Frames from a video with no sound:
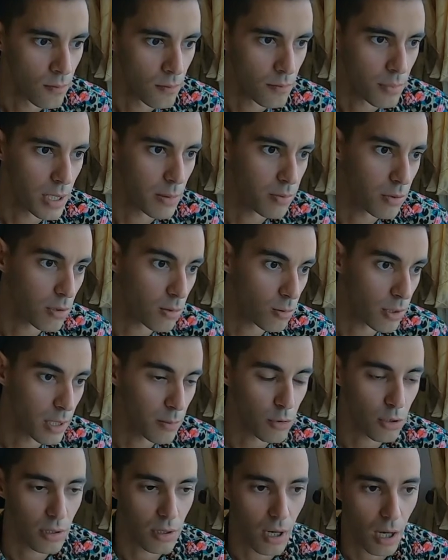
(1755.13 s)
people are way
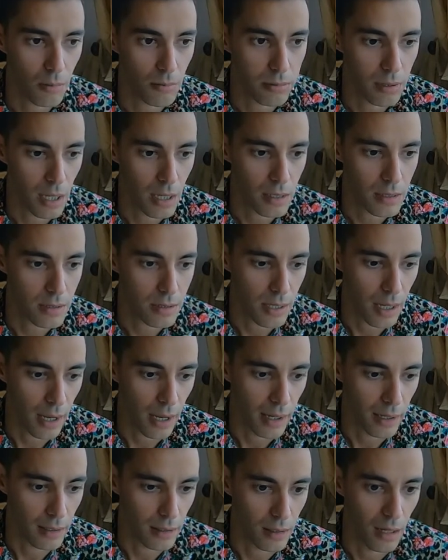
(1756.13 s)
more complex,
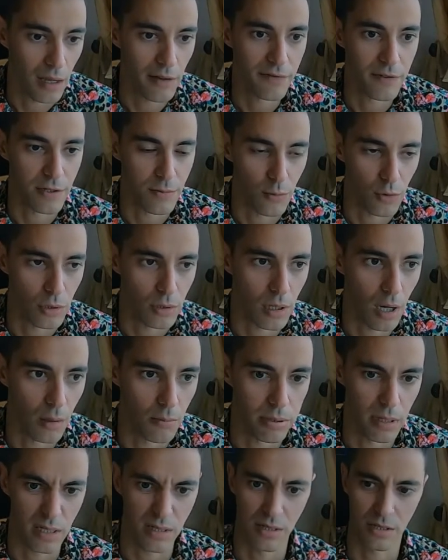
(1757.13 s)
and life is more
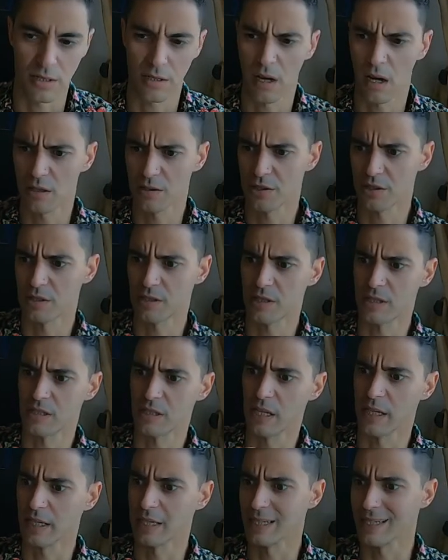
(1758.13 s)
complex. It's not just this
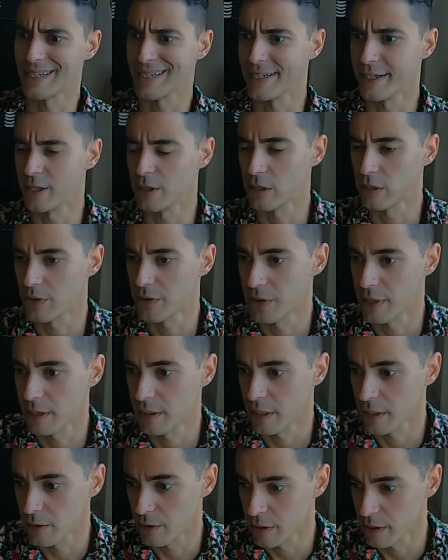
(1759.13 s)
like linear thing
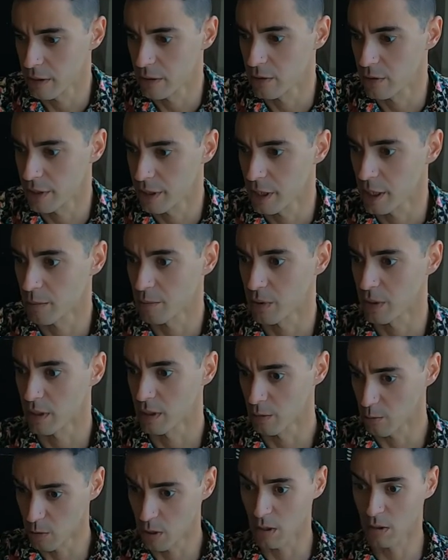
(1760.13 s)
that you can look at and be
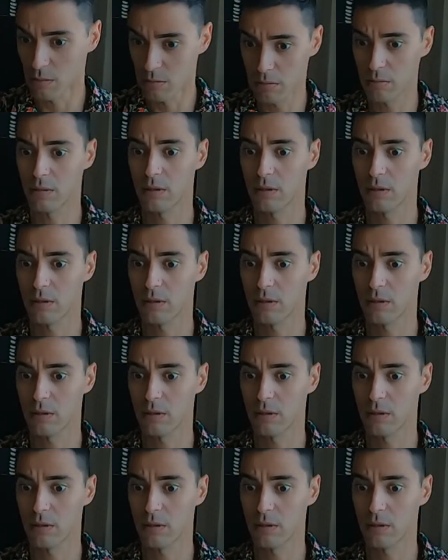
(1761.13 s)
like, well,